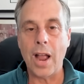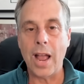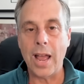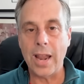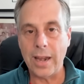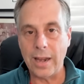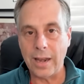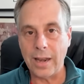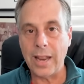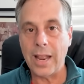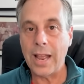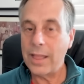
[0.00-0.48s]

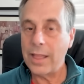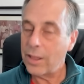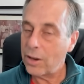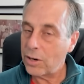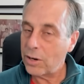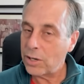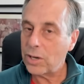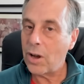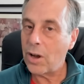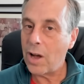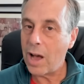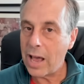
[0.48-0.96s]
And, and
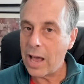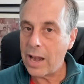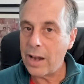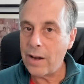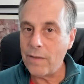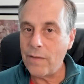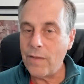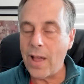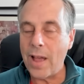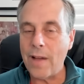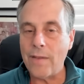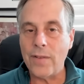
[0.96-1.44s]
there's a lot
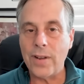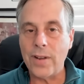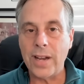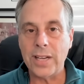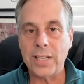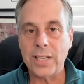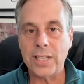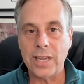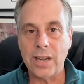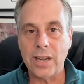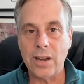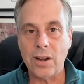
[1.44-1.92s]
of
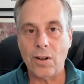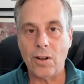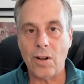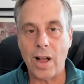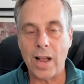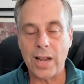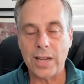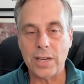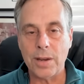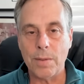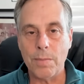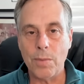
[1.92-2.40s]
evidence here, a
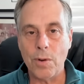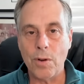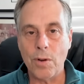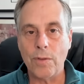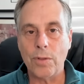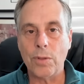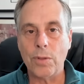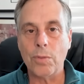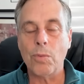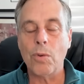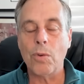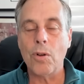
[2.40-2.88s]
lot to
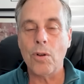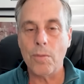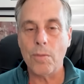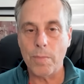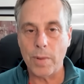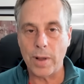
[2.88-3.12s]
move through,